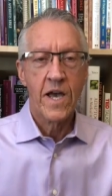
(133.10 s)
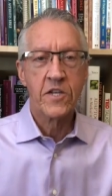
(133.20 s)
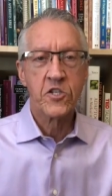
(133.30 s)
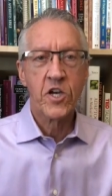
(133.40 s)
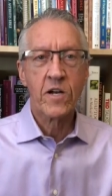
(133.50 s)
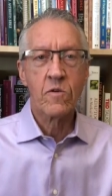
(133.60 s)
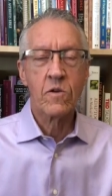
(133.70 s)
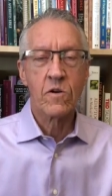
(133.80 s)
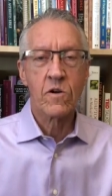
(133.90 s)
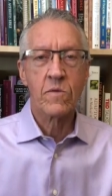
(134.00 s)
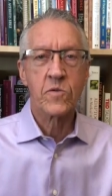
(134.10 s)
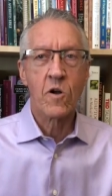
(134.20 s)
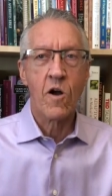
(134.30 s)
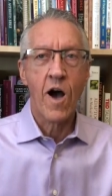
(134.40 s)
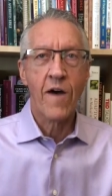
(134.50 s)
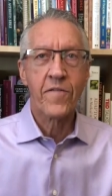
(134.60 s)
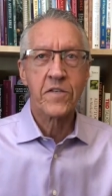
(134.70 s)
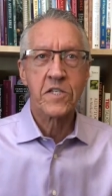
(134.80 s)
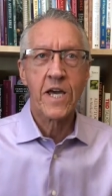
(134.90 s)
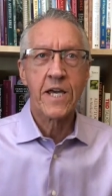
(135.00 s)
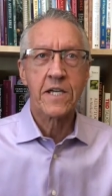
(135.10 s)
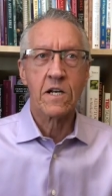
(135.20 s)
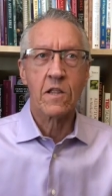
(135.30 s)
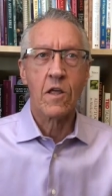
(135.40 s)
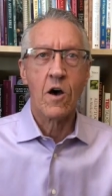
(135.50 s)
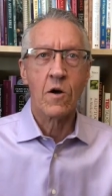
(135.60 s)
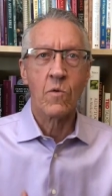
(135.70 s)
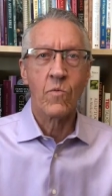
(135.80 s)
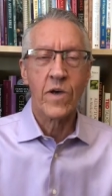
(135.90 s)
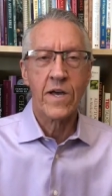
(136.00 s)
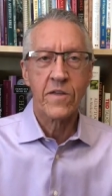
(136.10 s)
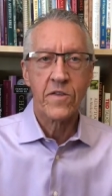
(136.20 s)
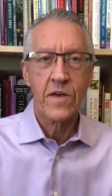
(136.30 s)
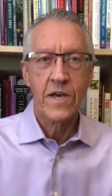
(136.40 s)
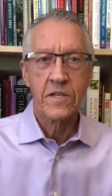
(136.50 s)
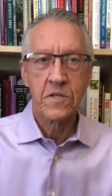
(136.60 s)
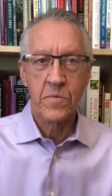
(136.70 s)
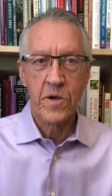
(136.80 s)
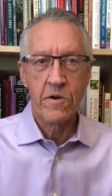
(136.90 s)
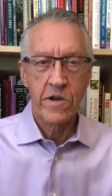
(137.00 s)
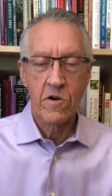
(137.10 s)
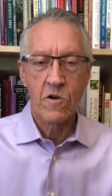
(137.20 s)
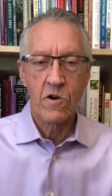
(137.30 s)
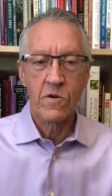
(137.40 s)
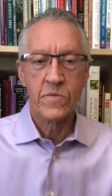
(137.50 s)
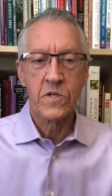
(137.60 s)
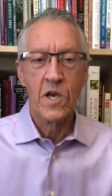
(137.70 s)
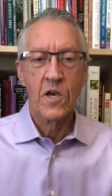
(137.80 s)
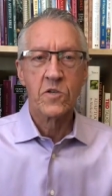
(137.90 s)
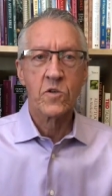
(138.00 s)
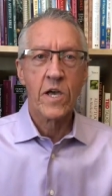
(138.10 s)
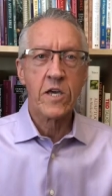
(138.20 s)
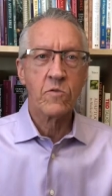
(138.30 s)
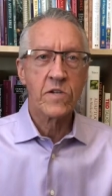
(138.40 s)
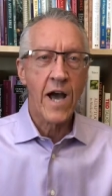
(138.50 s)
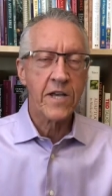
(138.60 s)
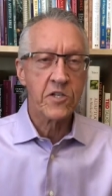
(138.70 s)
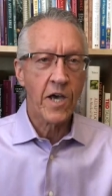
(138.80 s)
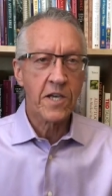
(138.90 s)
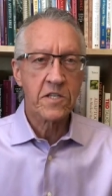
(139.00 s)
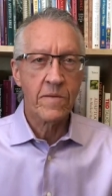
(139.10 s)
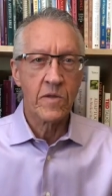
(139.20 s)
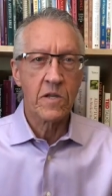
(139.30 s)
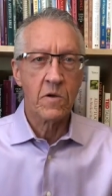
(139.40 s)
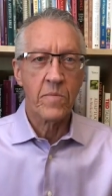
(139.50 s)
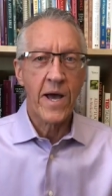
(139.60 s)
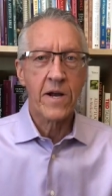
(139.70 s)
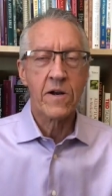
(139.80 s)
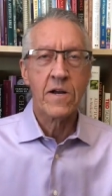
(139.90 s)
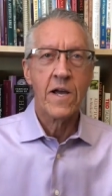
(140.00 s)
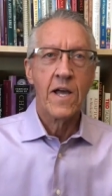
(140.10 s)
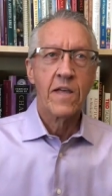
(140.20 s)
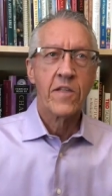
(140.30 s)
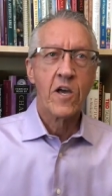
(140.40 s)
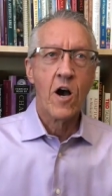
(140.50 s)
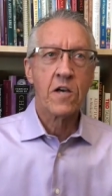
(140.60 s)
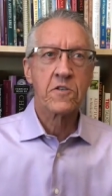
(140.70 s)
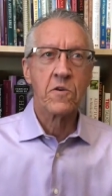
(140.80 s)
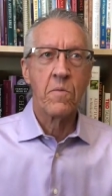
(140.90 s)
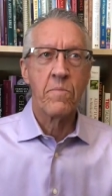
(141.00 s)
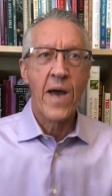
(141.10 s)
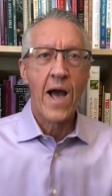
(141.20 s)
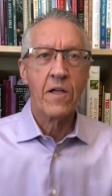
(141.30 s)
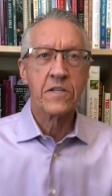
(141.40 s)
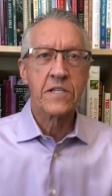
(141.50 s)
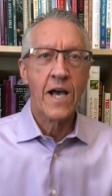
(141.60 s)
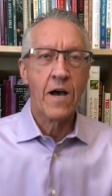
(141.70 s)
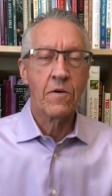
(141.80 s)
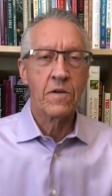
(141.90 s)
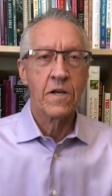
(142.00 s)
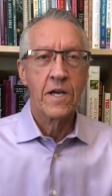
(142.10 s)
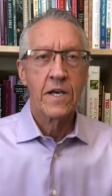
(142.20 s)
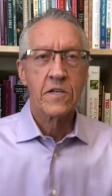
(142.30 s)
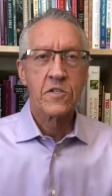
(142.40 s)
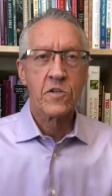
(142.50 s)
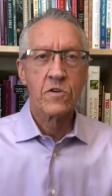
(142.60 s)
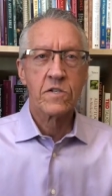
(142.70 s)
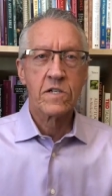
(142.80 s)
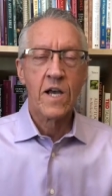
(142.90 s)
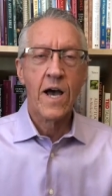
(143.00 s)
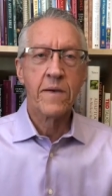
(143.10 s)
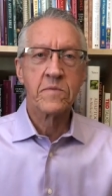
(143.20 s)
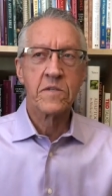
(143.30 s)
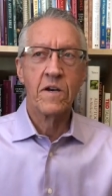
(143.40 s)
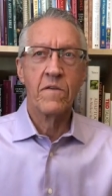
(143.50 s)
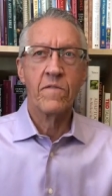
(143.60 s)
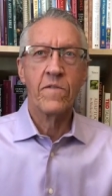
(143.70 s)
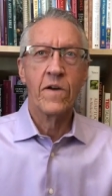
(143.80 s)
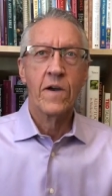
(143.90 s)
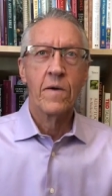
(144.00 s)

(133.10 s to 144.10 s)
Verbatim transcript: And general herbs are often taken along with superior herbs so that you digest them a little better. They also balance out certain types of